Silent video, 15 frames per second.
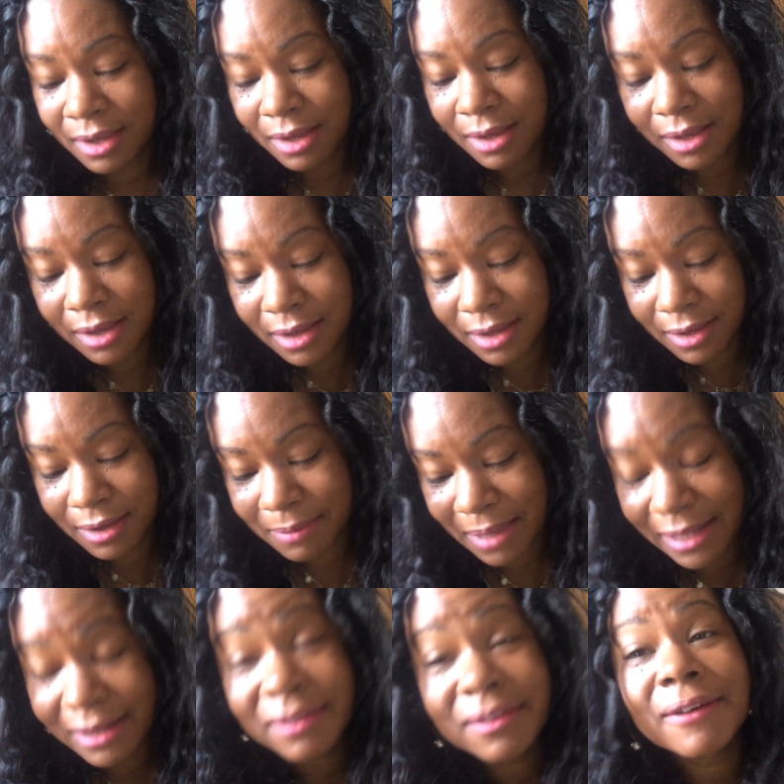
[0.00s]

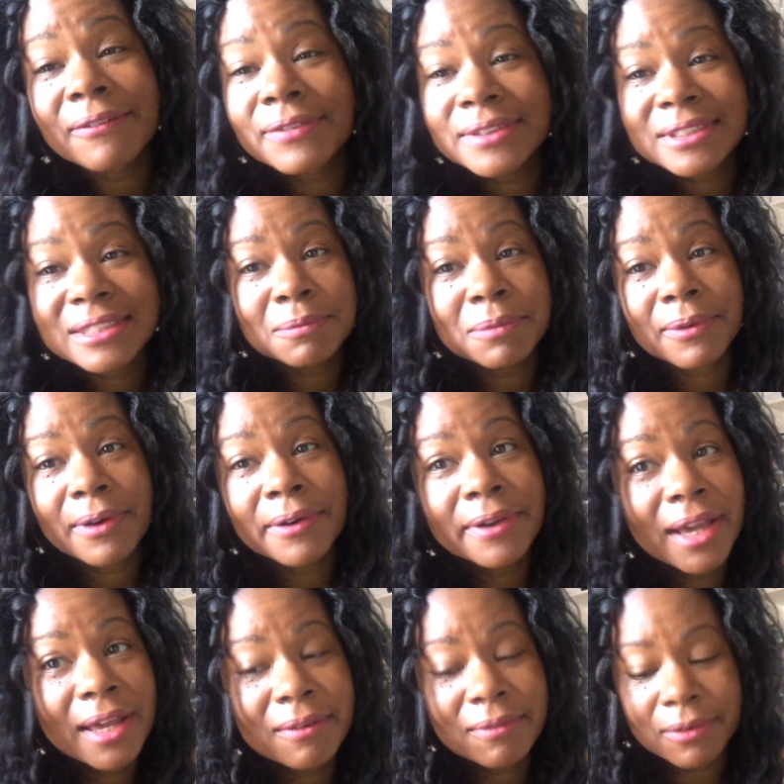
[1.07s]
I don't know if it's
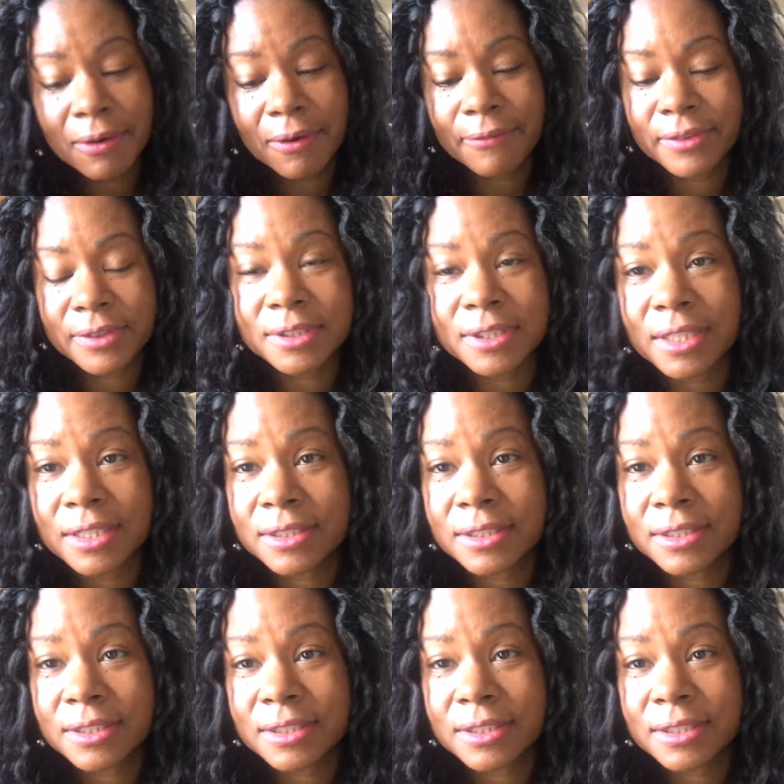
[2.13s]
temporary. I don't know if it's